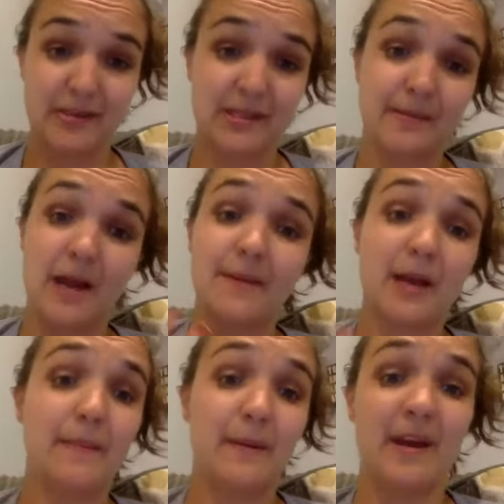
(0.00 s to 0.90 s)
I'm coming
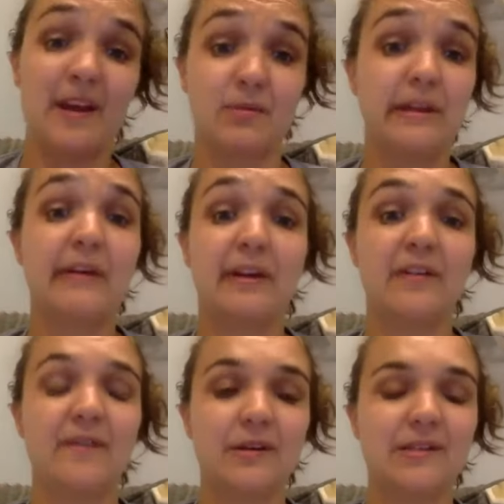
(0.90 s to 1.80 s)
up on my 3-year
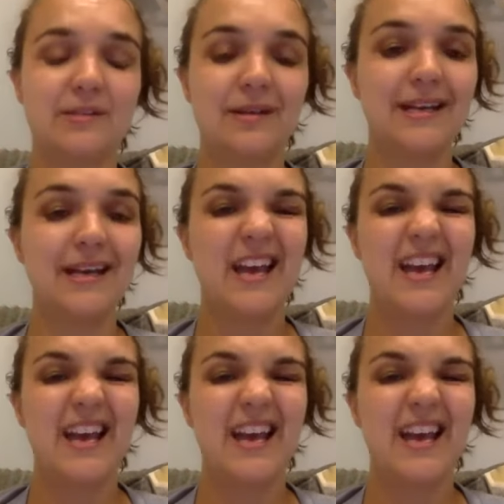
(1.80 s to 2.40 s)
anniversary,